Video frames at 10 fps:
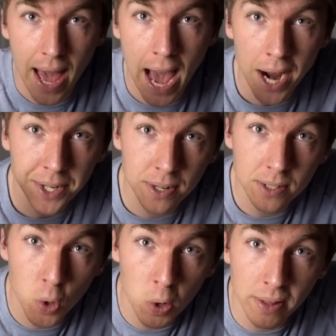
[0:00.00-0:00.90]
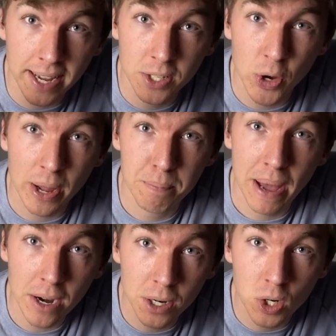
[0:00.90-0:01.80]
actually does correlate to a
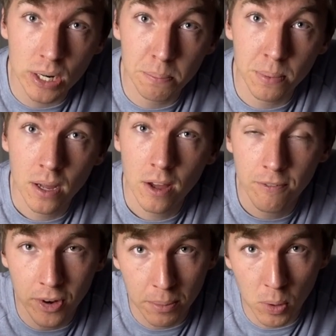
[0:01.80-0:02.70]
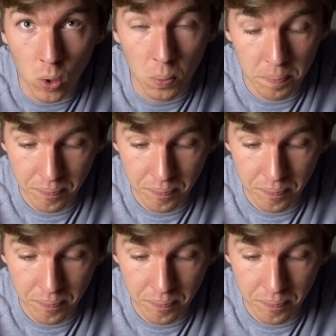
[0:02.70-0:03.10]
better grip for your bowl.